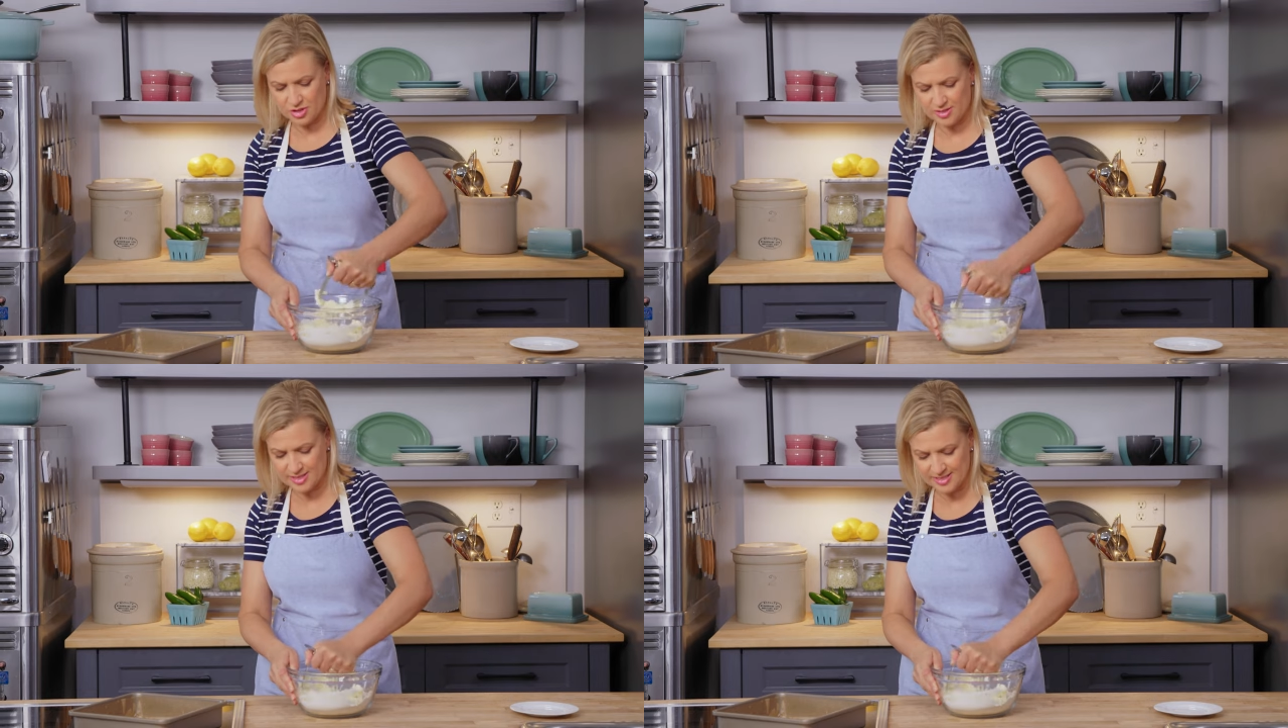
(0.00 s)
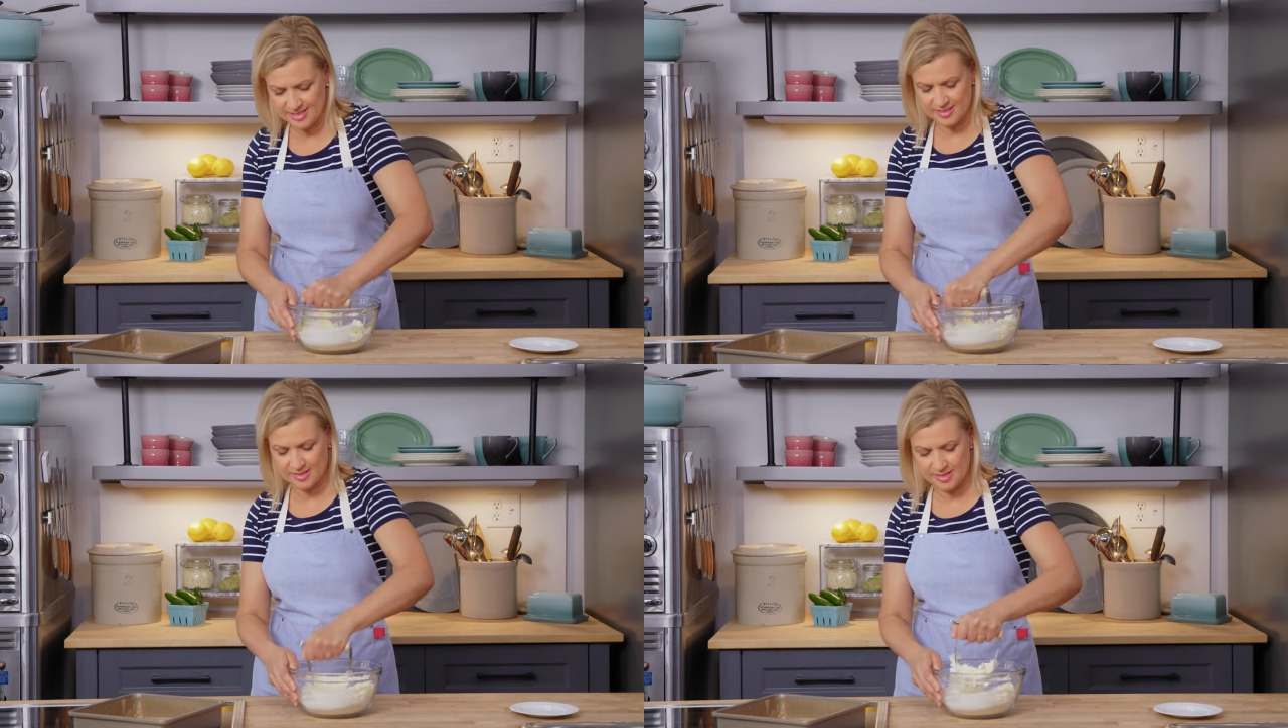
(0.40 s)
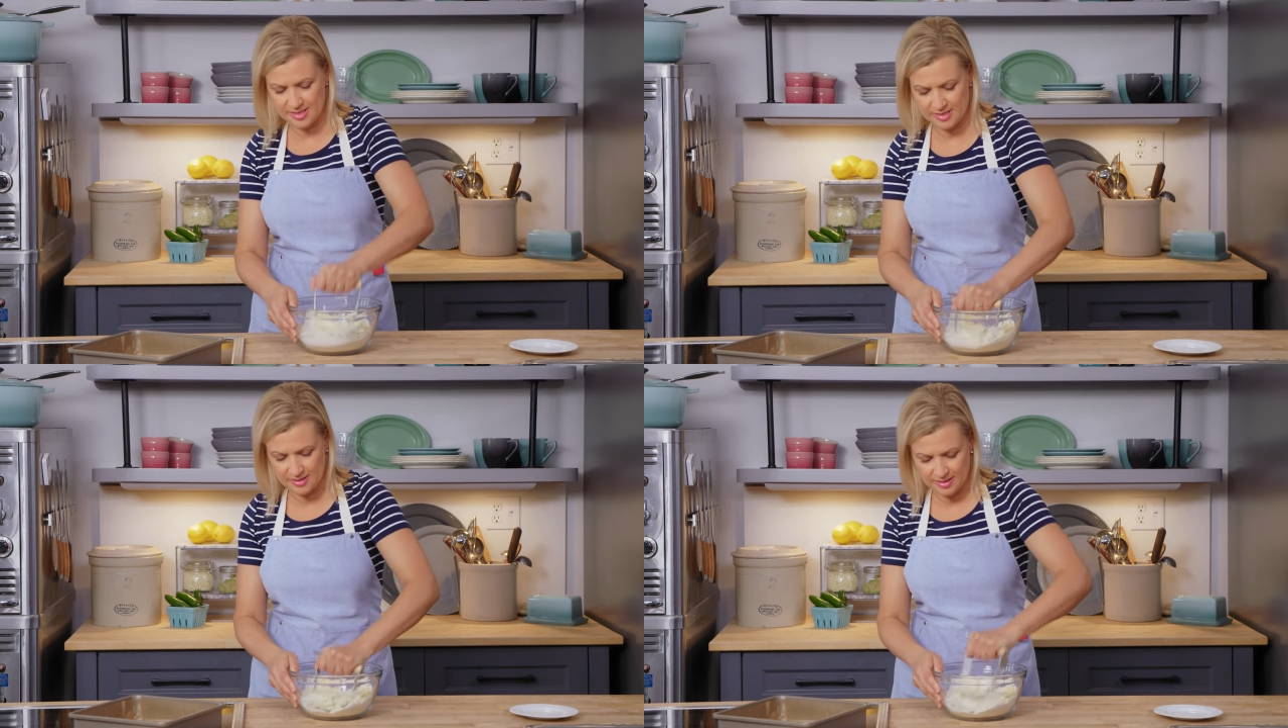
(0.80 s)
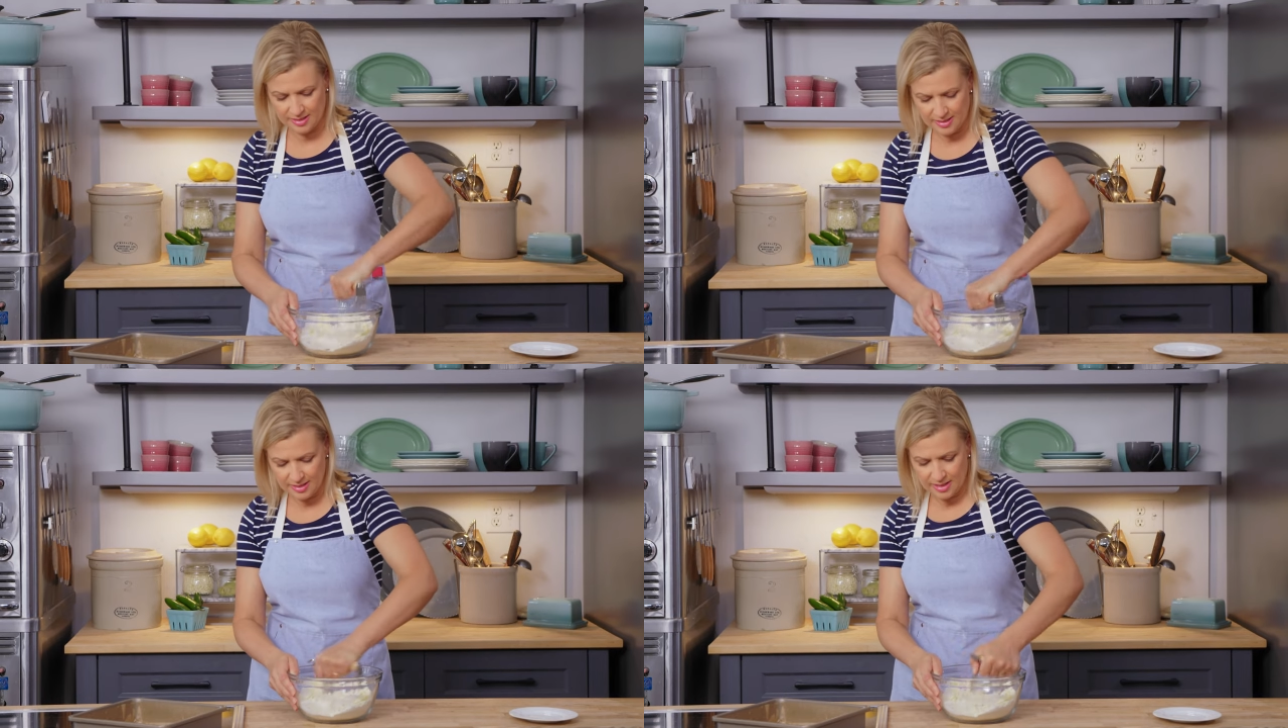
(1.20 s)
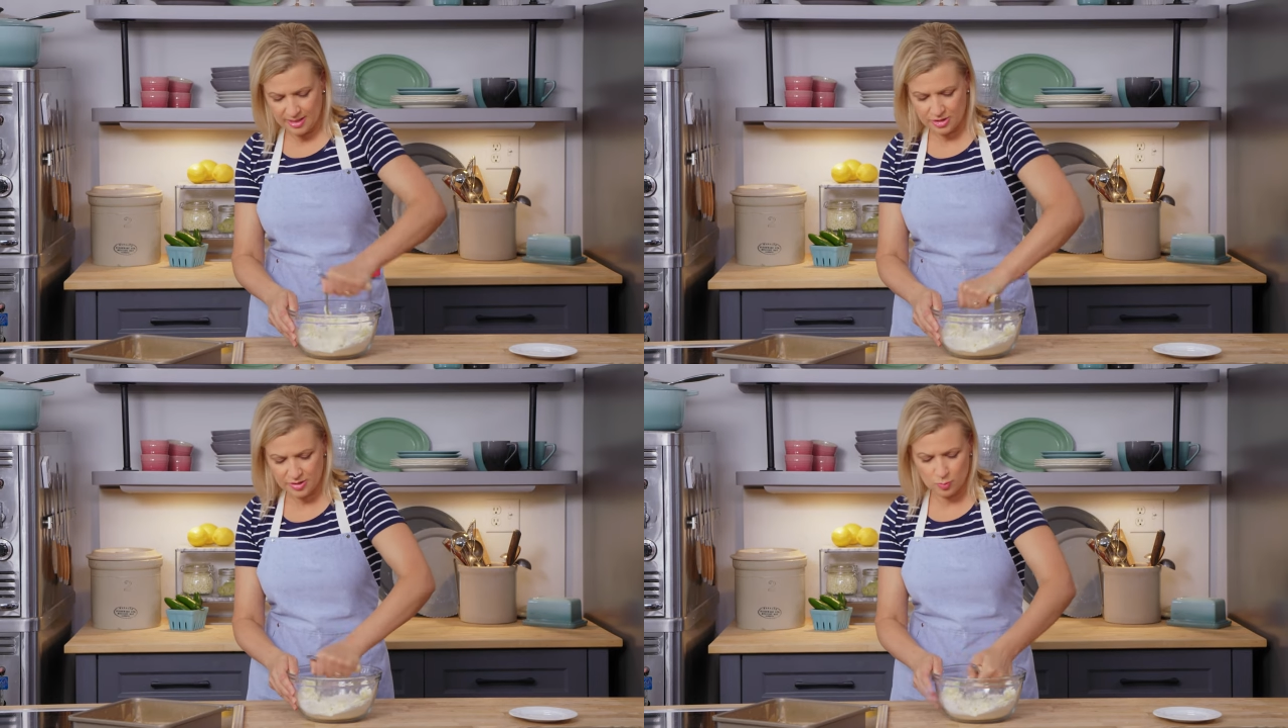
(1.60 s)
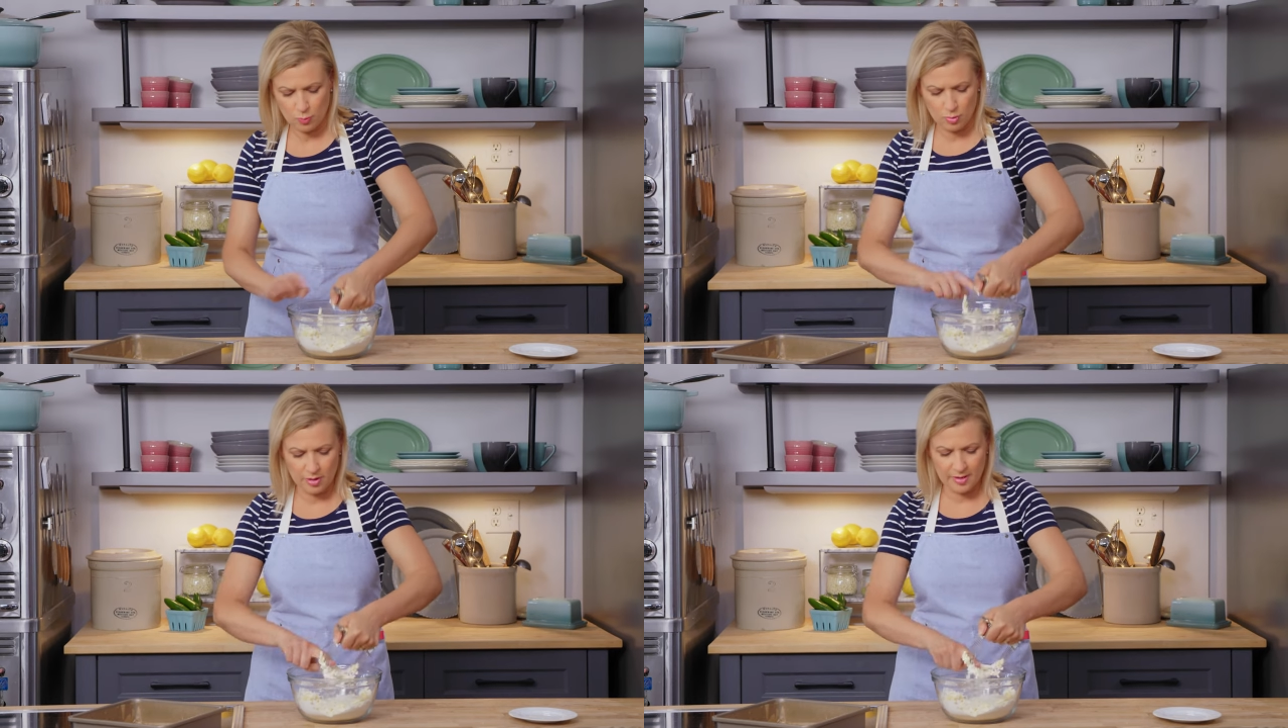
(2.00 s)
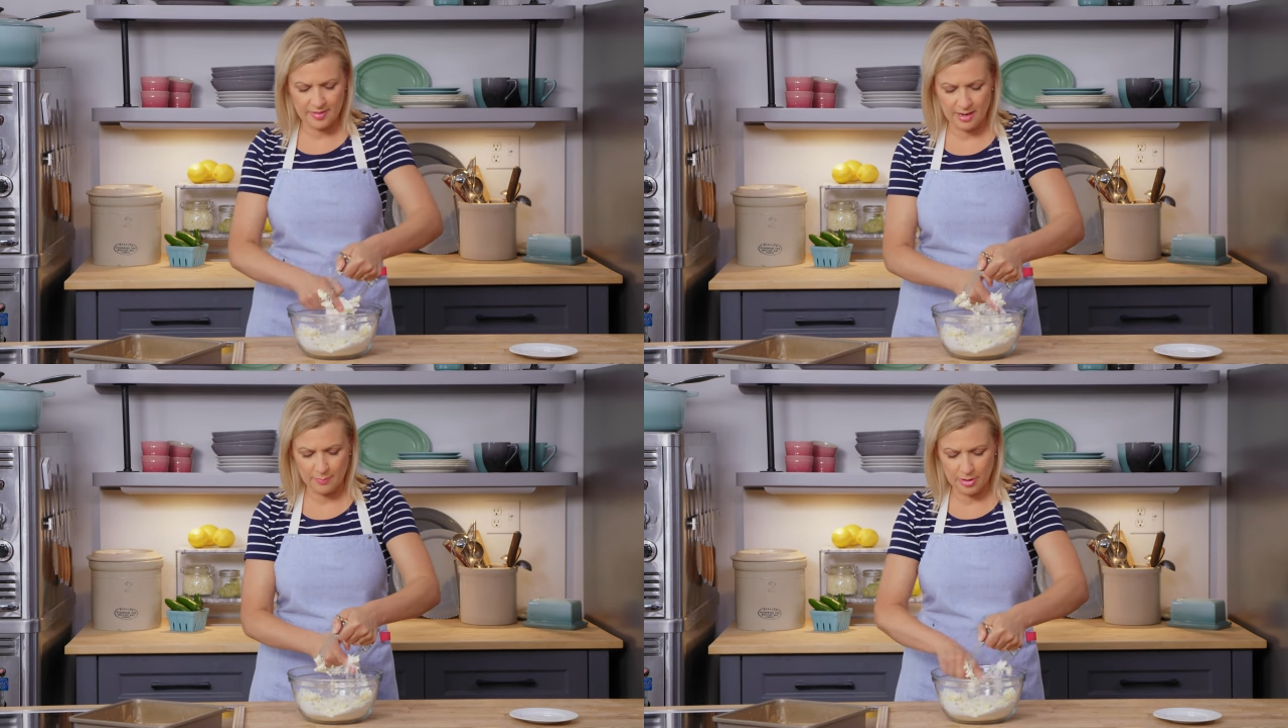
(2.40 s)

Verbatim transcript: just as easily. And just work that